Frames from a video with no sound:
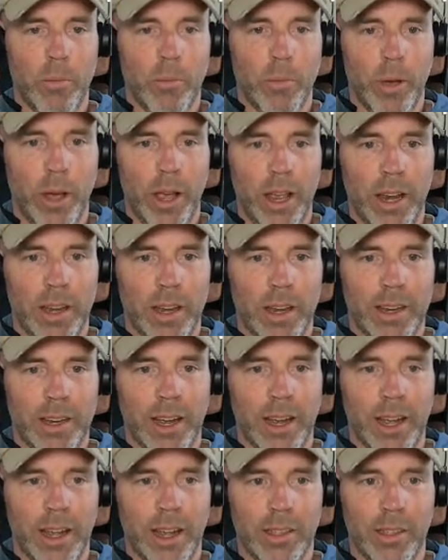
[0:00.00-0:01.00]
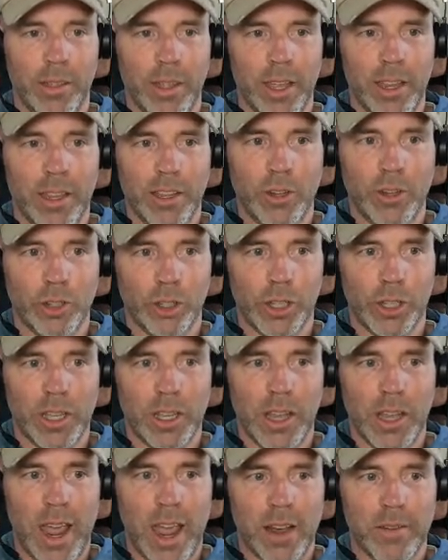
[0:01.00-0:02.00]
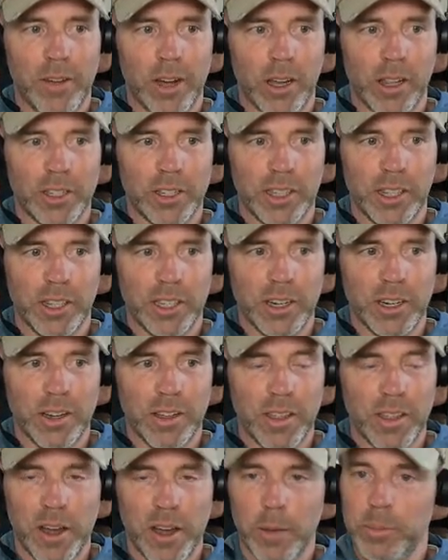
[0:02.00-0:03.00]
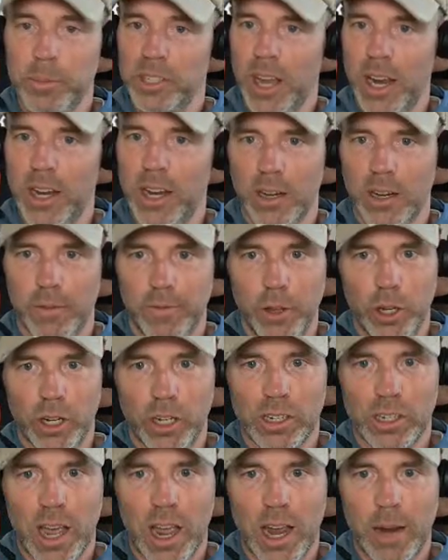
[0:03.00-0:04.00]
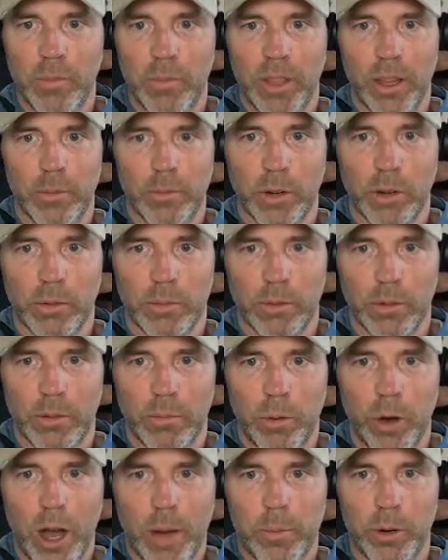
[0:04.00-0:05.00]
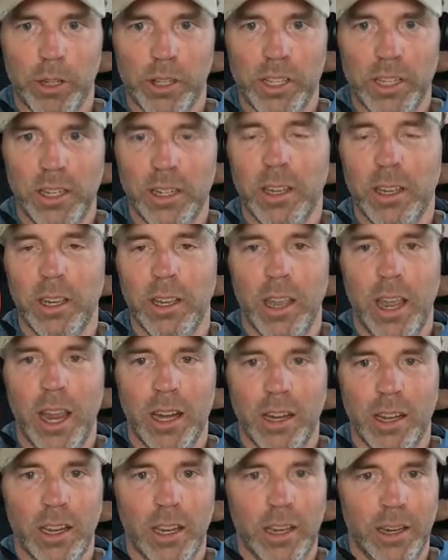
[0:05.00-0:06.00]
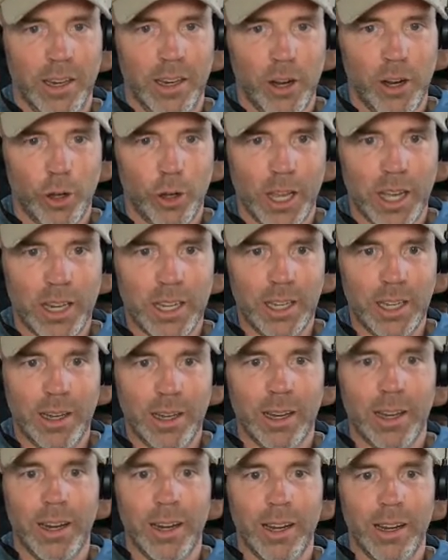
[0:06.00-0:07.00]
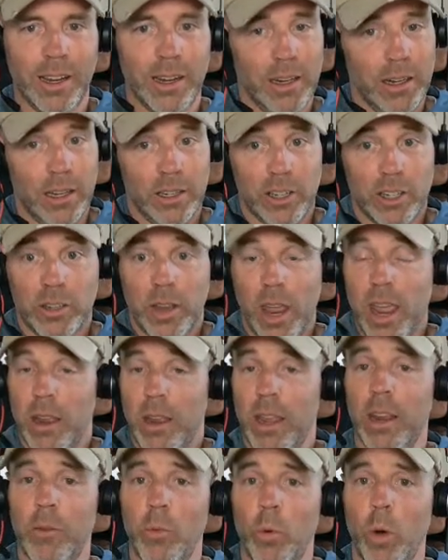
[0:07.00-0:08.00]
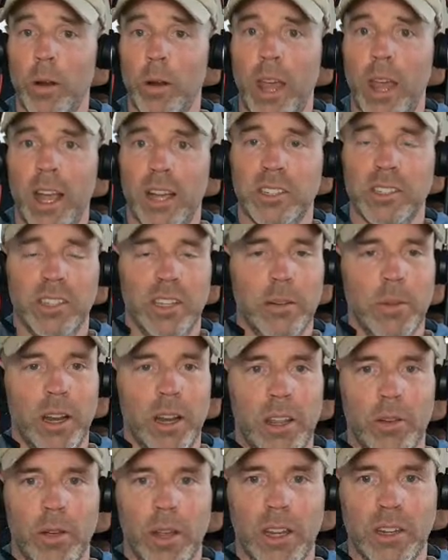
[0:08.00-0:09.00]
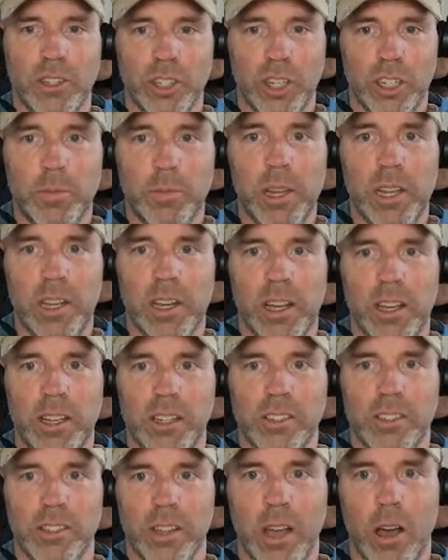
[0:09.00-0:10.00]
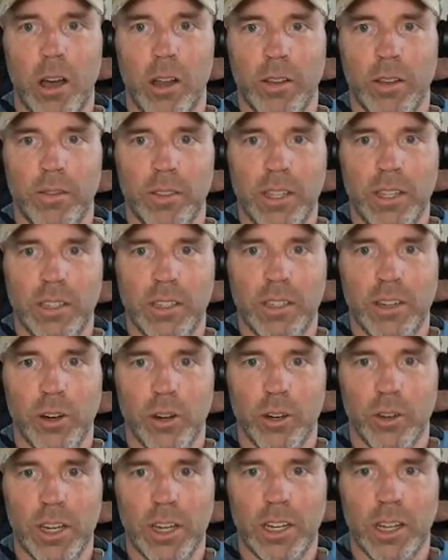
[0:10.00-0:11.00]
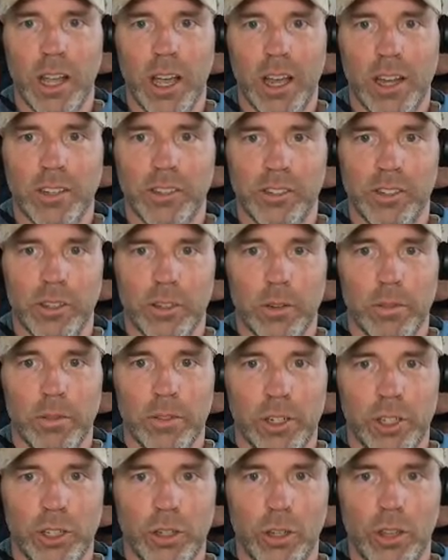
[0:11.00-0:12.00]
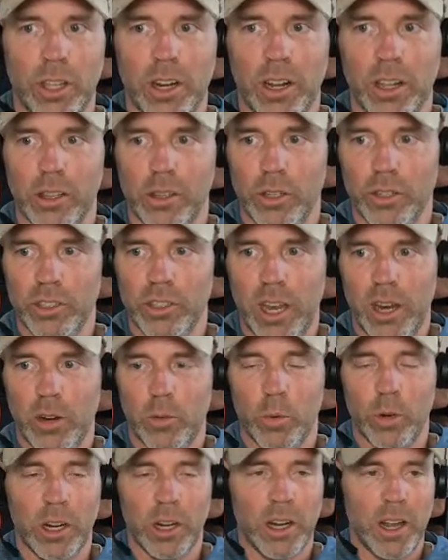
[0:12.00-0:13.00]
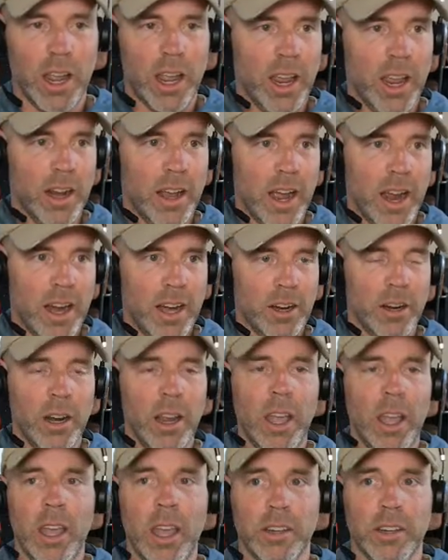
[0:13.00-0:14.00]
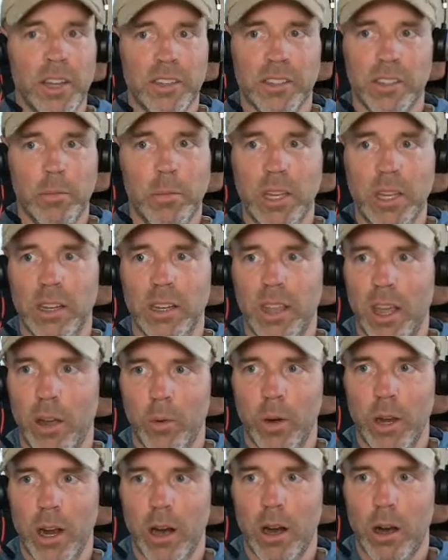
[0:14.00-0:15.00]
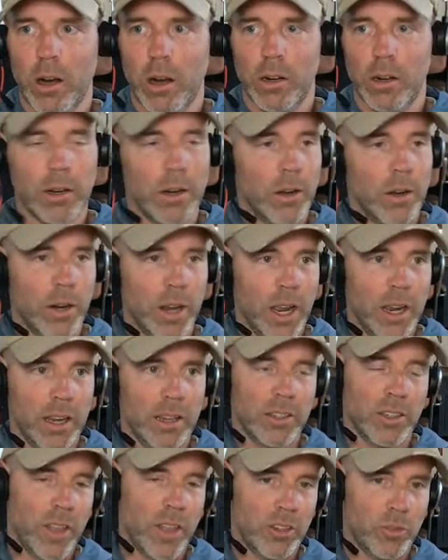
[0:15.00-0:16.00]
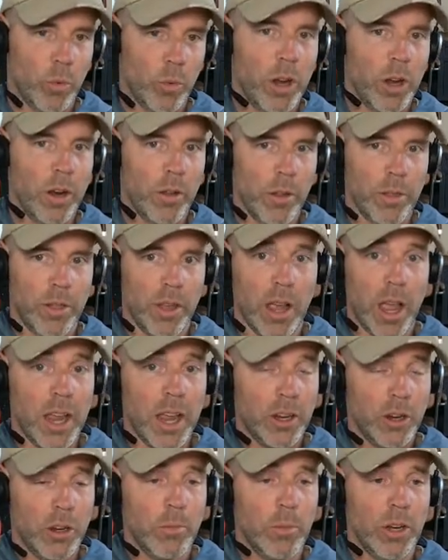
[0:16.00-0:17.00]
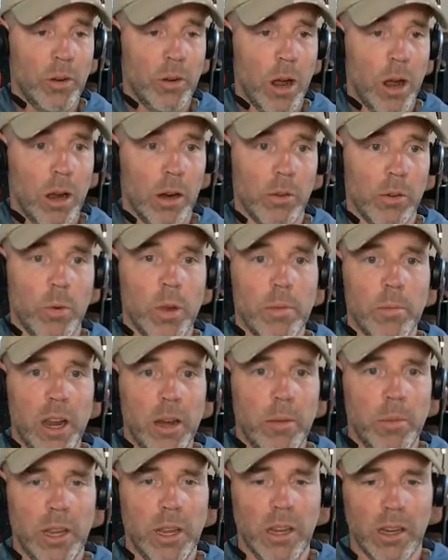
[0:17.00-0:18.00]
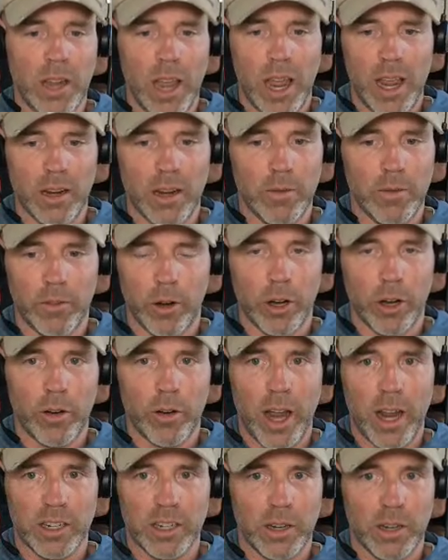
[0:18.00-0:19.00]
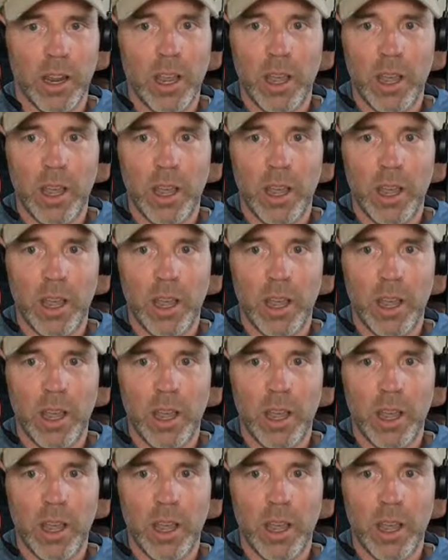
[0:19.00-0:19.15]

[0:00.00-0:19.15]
But they usually add volatility to the upside. And if you can time them properly and get lucky, you just, hey, and one last thing, by the way, just because all of these green lines look official and it looks like we're going to head higher doesn't mean that we are. Okay, so that's one other thing. I could be wrong. We might be headed for a crash.